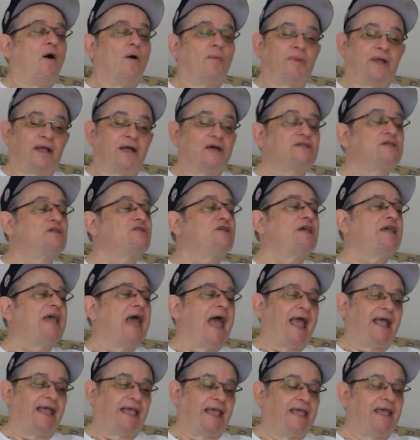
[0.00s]
Oh, because he's a
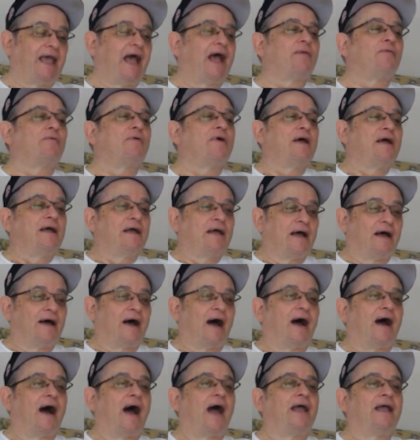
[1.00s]
Yankee. I
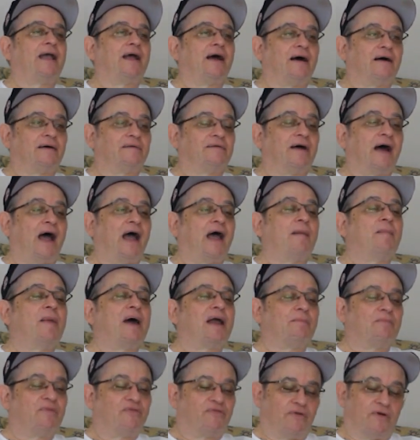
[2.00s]
met
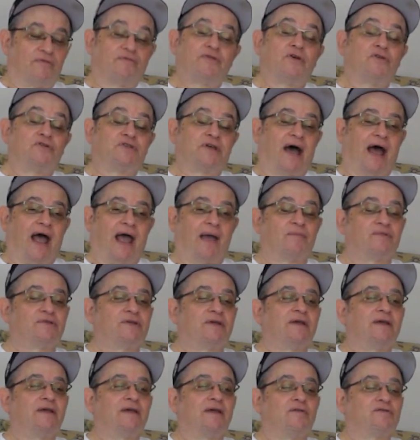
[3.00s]
him a few
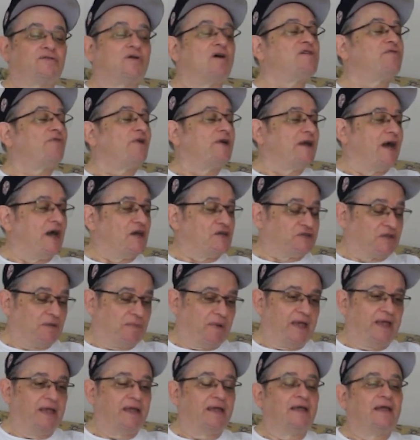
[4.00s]
times. He was always very nice to
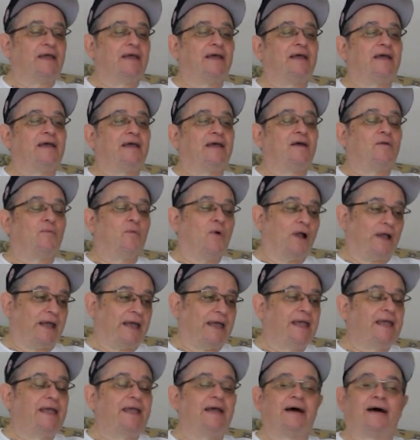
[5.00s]
me. Yeah.
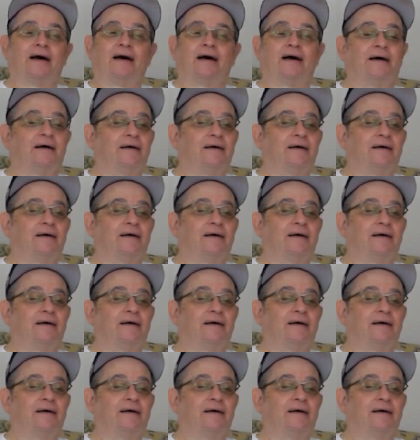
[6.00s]
Willie.